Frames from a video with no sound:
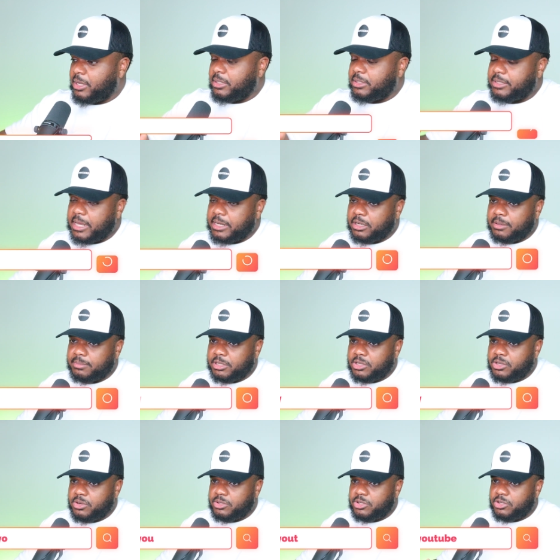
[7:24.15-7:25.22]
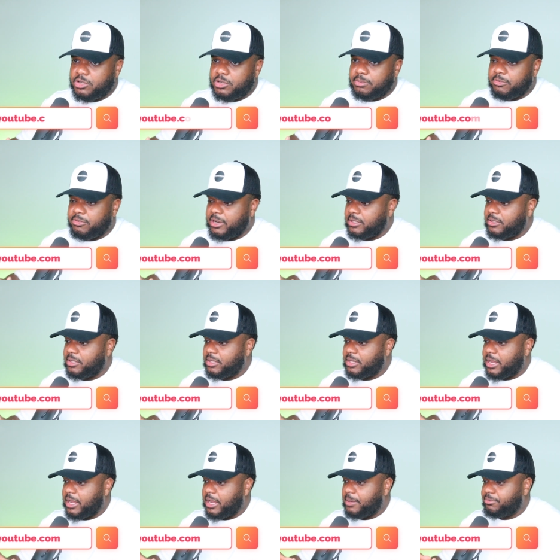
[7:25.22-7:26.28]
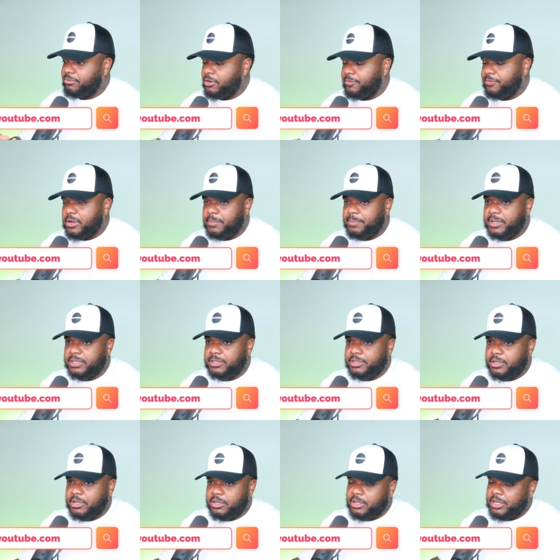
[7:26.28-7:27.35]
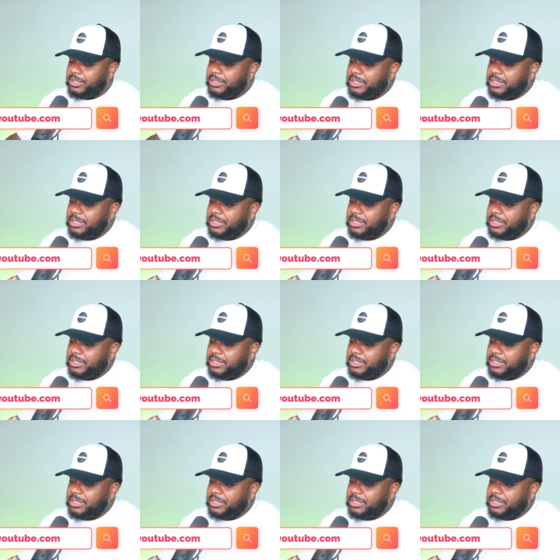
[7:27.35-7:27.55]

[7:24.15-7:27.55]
signing up to youtube creating a profile picture